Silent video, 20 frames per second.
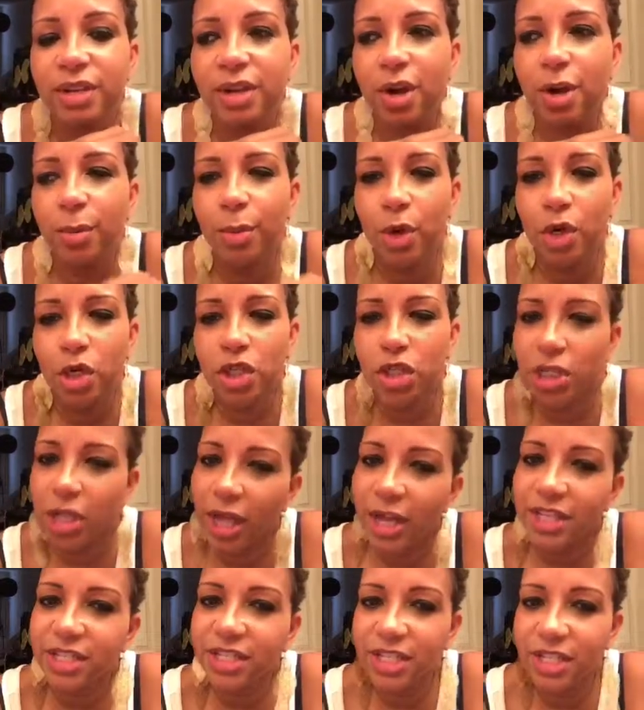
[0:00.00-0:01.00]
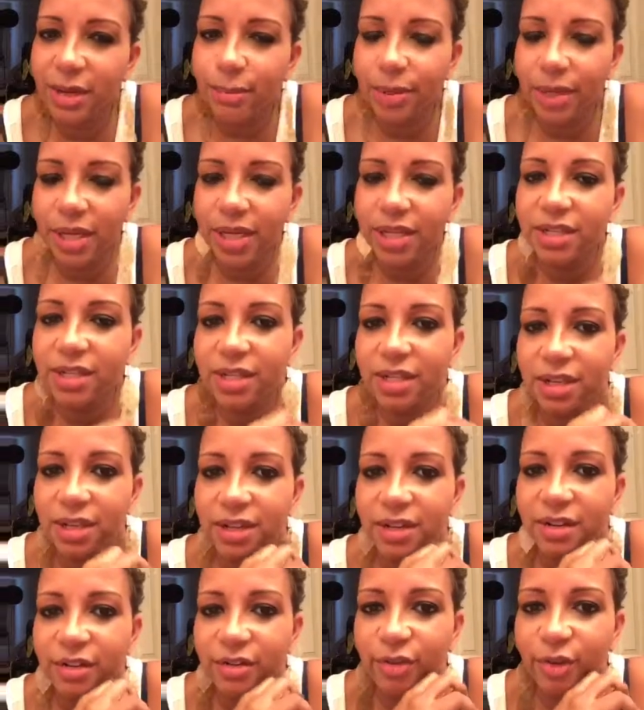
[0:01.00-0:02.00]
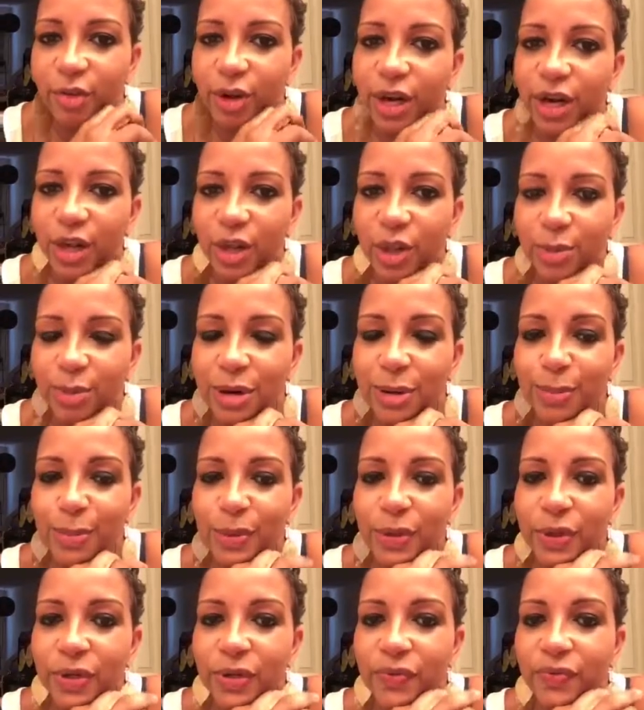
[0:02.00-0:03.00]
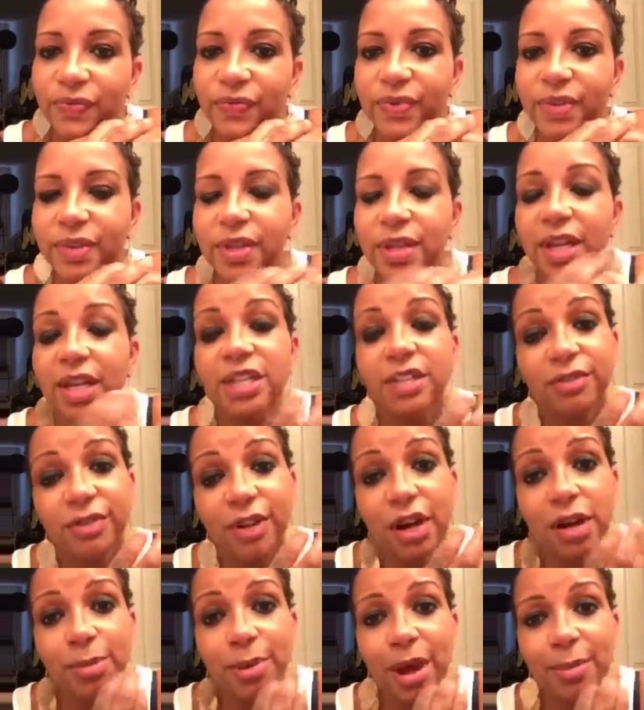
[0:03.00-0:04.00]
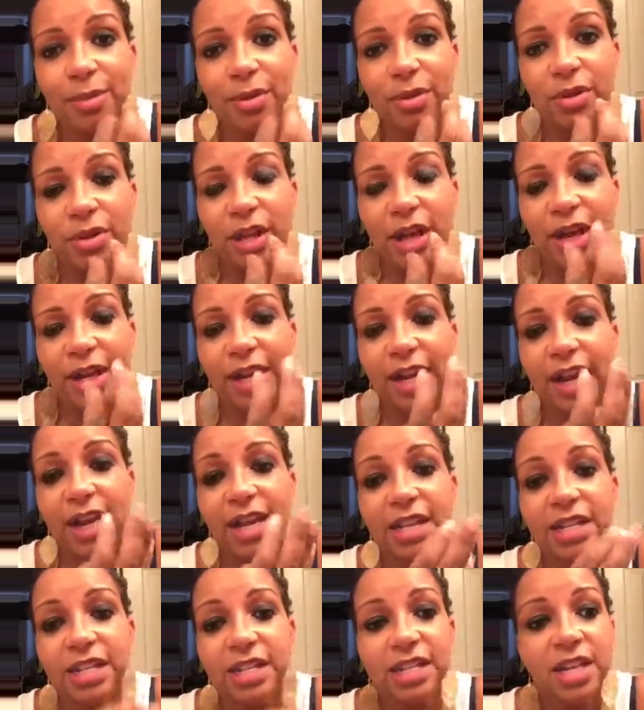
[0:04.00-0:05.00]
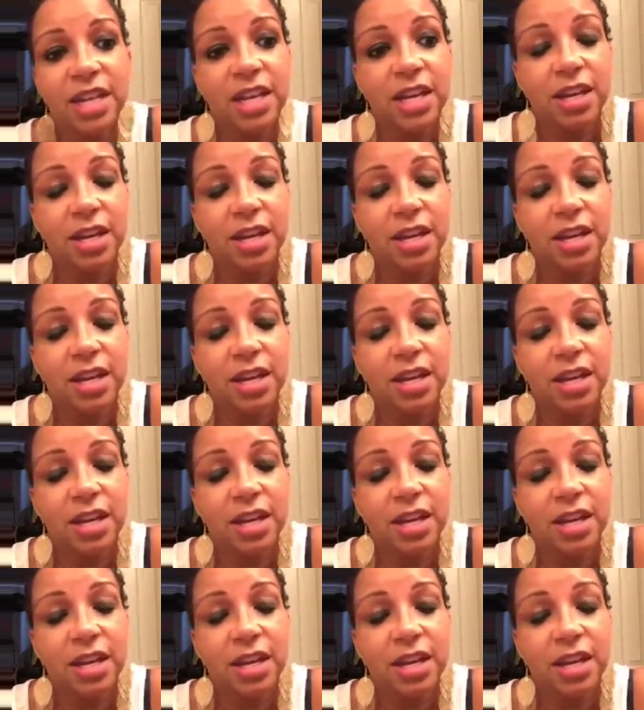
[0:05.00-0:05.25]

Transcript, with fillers: commercialized it a bit for regular people. It's a very popular line, and it's